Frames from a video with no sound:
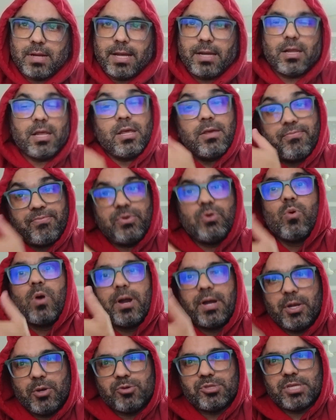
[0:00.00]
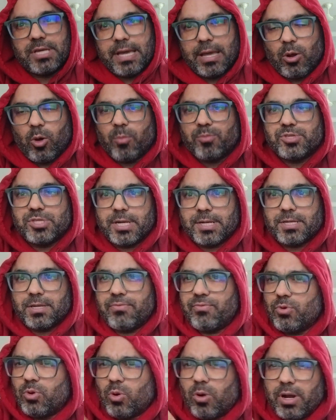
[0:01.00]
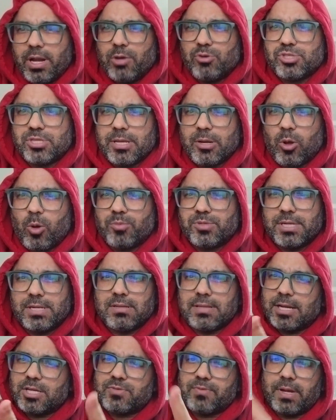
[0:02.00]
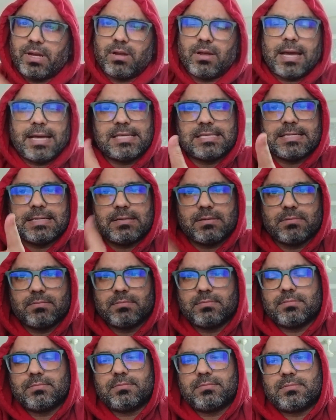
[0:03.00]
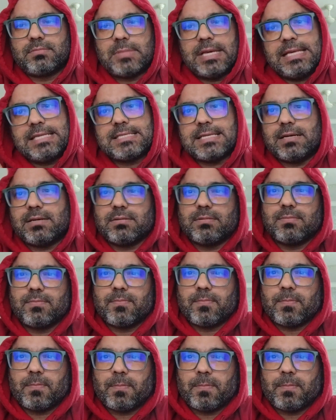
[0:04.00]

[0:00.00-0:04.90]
Right? If you are using an object. If you're not using an object, that's fine. I said. He said.